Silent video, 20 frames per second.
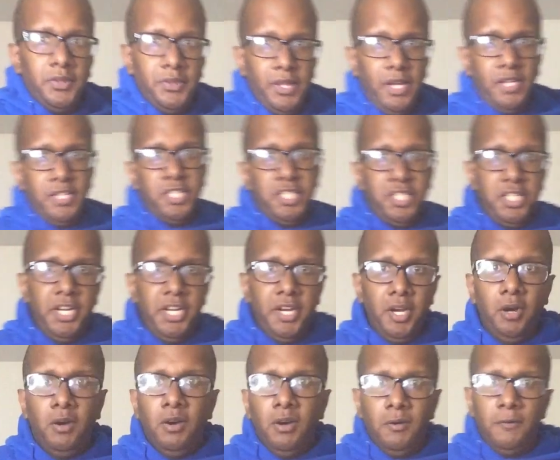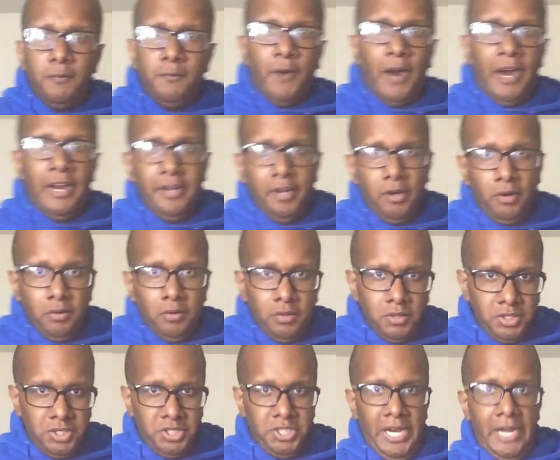the Shield final
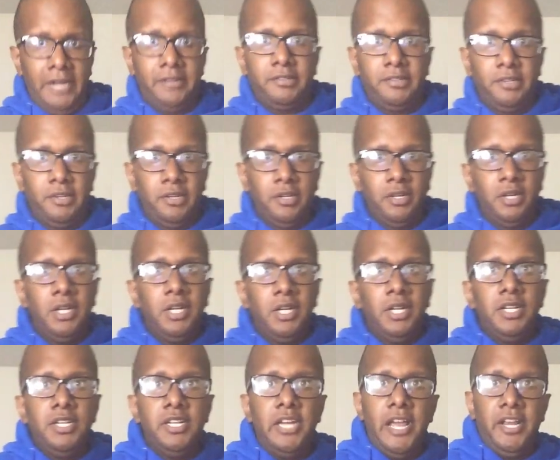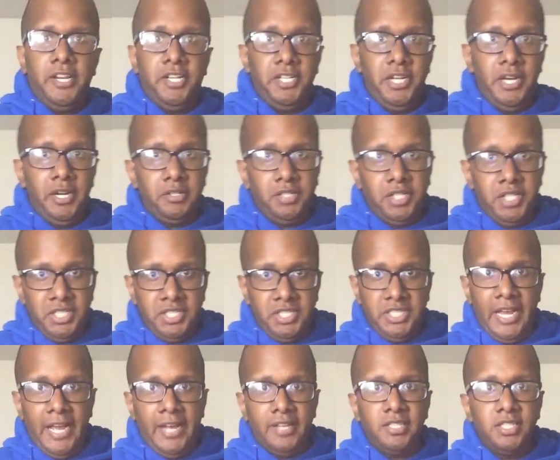chapter next year,
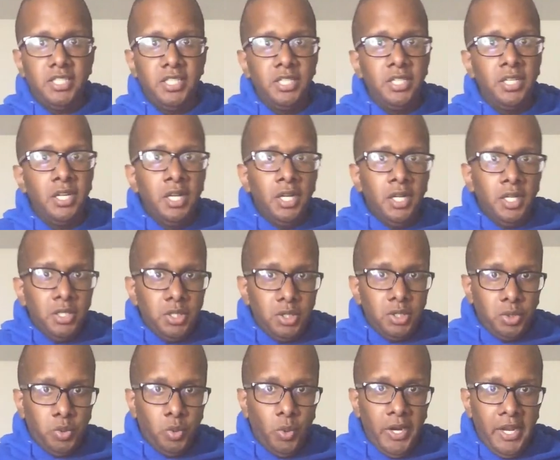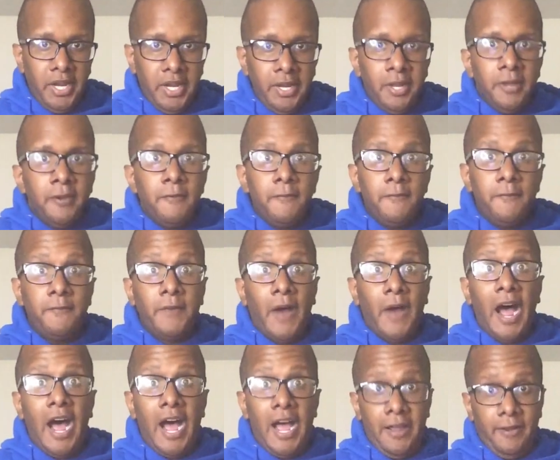
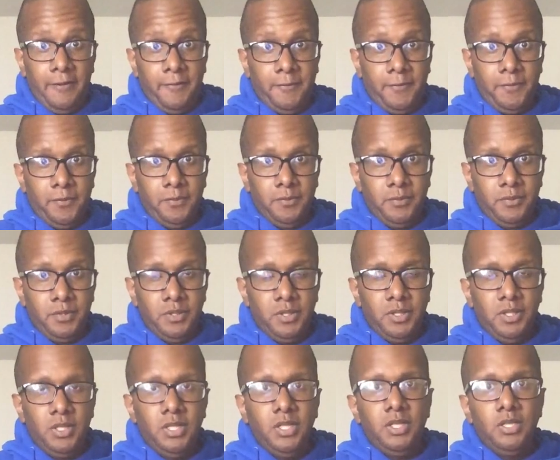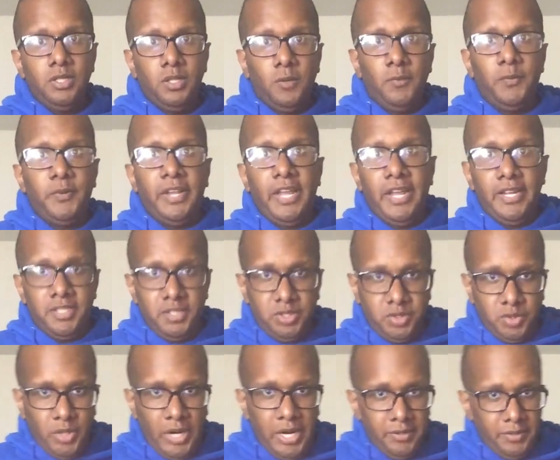2025. Don't forget to
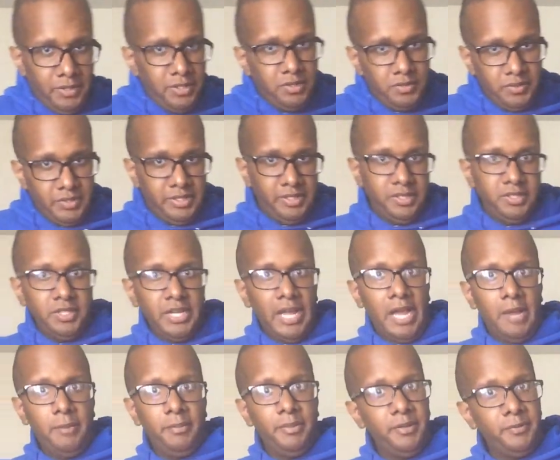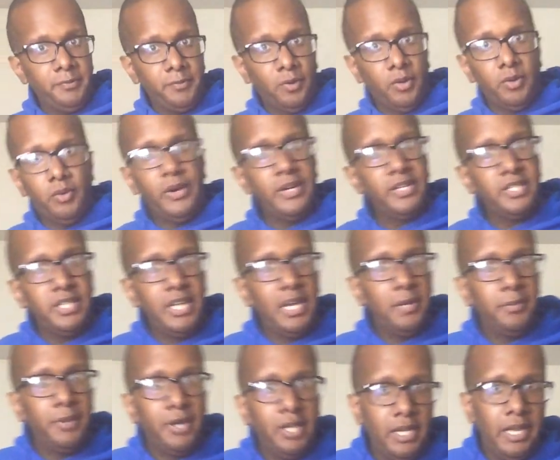try to do that before waste the day
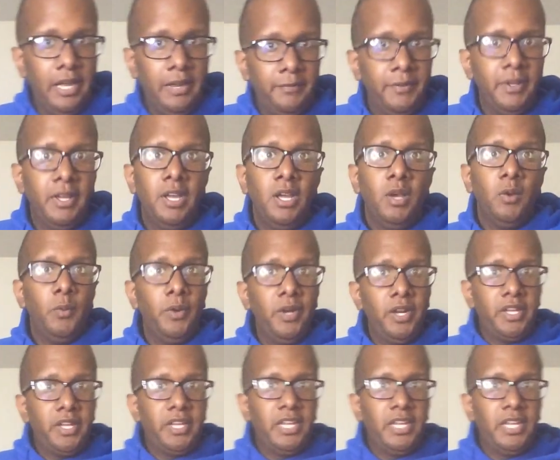of my life. We're to